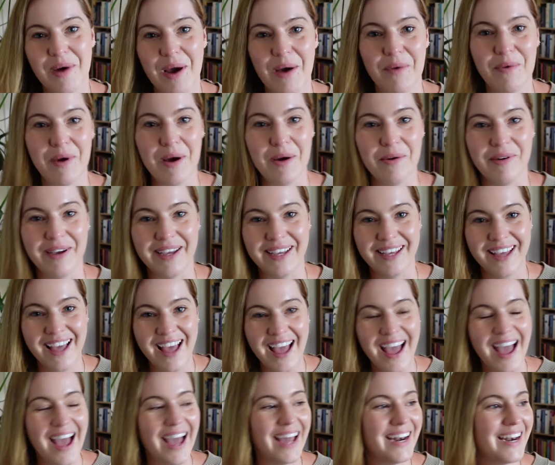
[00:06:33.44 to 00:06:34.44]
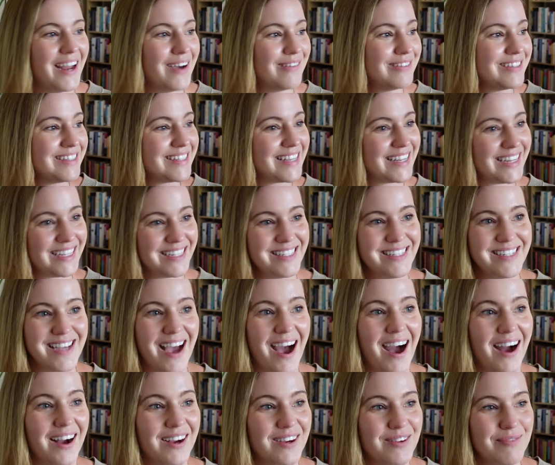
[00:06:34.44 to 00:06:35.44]
Where were we? And now it's getting
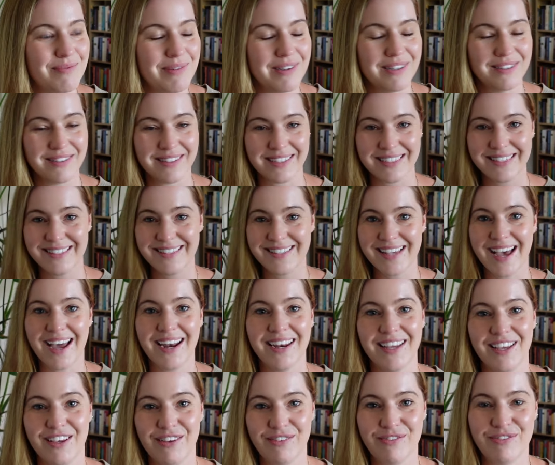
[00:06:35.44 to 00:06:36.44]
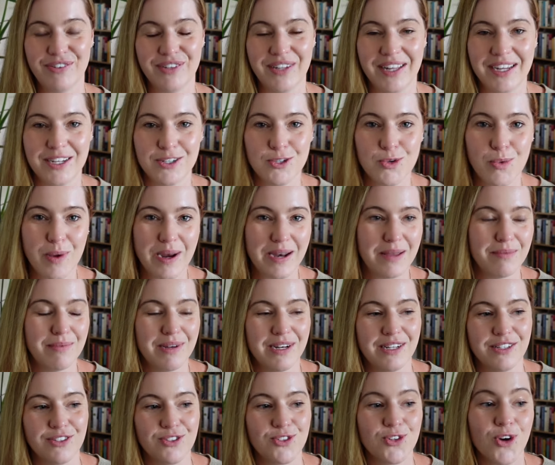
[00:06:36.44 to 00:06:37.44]
dark because I sat here for like 20
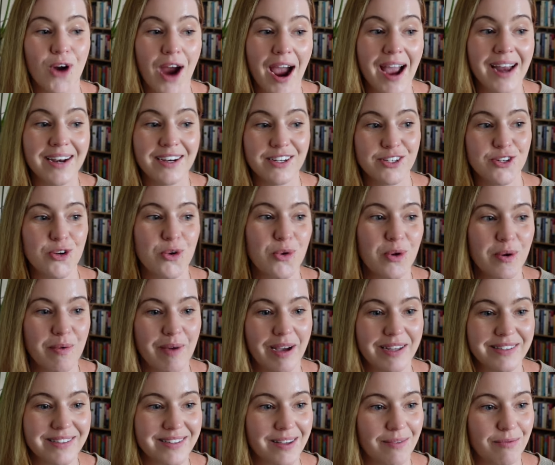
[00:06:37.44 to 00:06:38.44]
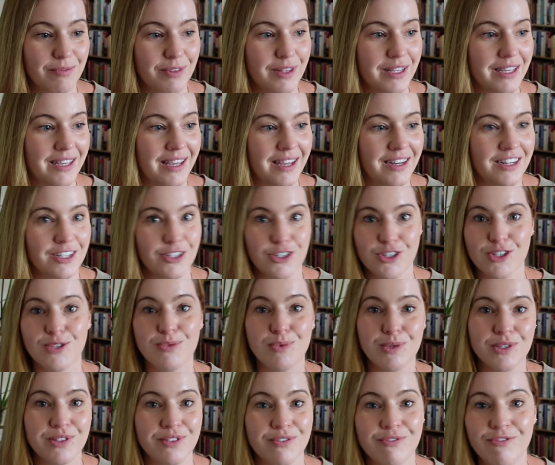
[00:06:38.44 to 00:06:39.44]
minutes trying to talk about something and it
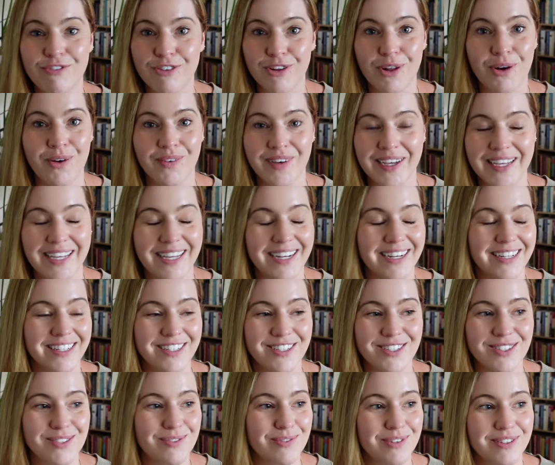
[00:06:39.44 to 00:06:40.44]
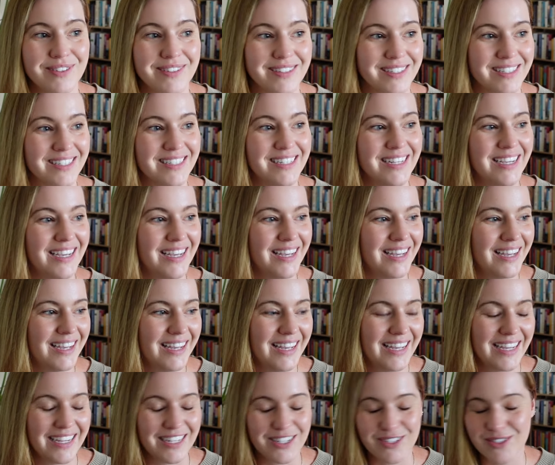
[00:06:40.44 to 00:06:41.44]
just wasn't flowing and it just wasn't
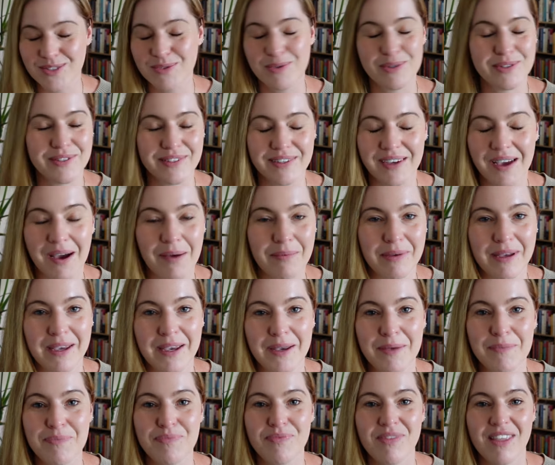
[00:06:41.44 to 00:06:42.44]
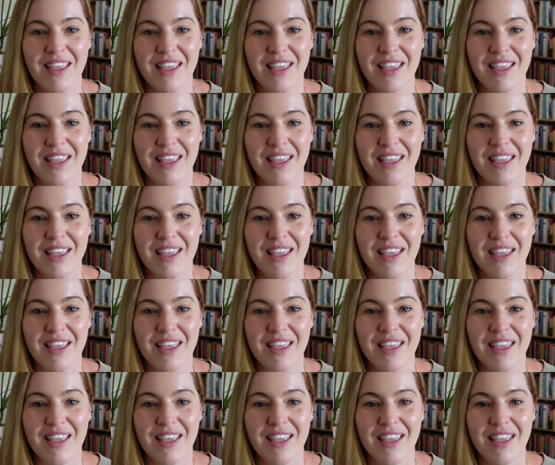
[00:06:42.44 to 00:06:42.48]
it just wasn't coming.